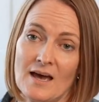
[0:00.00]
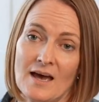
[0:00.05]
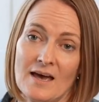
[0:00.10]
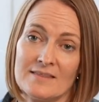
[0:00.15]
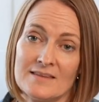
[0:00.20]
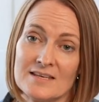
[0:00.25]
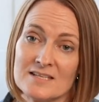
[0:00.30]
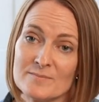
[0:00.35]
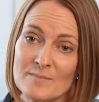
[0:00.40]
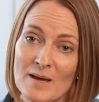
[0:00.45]

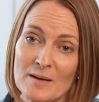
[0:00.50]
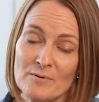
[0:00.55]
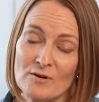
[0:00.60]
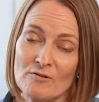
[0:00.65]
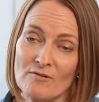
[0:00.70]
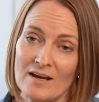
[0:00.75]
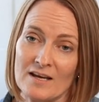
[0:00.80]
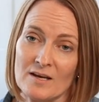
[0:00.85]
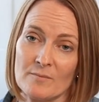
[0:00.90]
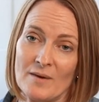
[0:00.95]
and this may be
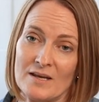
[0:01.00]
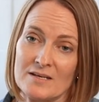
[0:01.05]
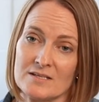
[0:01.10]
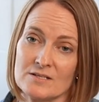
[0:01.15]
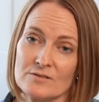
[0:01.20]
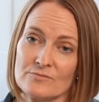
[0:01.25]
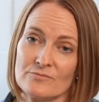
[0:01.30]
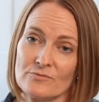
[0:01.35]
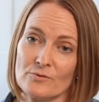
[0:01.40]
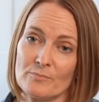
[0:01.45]

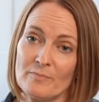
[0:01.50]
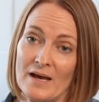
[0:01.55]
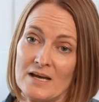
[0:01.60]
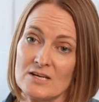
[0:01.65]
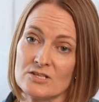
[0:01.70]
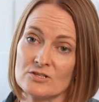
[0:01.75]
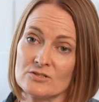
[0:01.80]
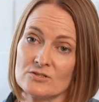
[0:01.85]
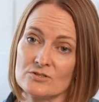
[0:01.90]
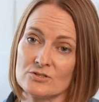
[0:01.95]
recommended for
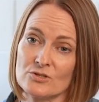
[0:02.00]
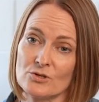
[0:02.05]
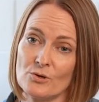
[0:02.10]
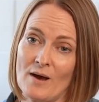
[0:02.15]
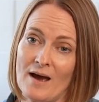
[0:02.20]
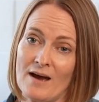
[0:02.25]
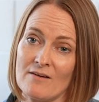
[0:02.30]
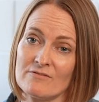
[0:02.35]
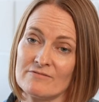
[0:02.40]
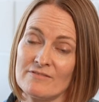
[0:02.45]
patients who
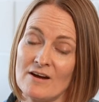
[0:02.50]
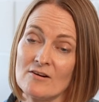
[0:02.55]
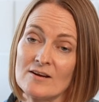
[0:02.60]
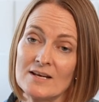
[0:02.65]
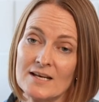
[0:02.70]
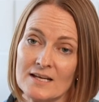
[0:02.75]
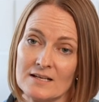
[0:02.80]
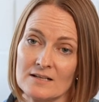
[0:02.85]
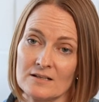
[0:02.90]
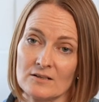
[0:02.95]
have very
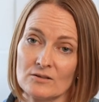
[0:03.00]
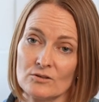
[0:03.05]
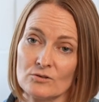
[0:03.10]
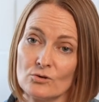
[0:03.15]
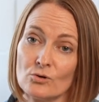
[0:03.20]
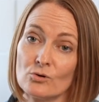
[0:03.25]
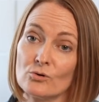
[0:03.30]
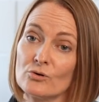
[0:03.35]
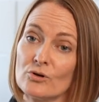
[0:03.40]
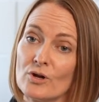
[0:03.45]
little
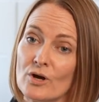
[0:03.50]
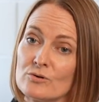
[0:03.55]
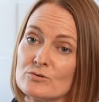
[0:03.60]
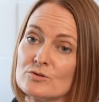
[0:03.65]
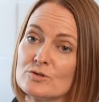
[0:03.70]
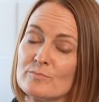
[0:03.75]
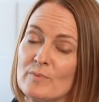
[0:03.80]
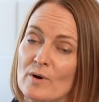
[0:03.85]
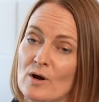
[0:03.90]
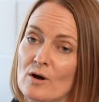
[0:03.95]
or no
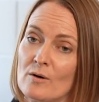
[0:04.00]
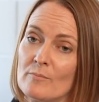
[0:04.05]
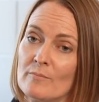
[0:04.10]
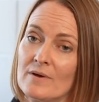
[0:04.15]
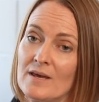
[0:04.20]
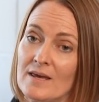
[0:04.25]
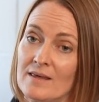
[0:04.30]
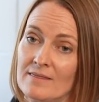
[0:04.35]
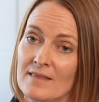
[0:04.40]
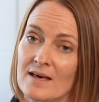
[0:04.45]
sperm
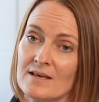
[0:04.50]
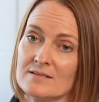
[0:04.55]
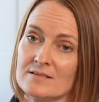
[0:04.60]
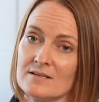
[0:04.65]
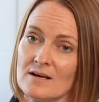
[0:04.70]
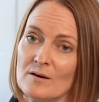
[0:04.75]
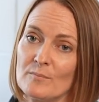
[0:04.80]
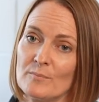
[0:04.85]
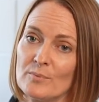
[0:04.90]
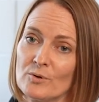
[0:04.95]
in their
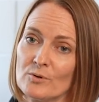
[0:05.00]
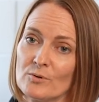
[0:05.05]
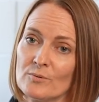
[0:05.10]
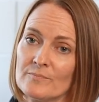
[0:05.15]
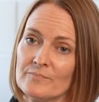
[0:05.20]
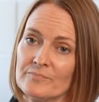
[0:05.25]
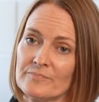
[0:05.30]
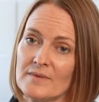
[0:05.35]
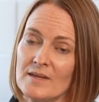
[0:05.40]
sample.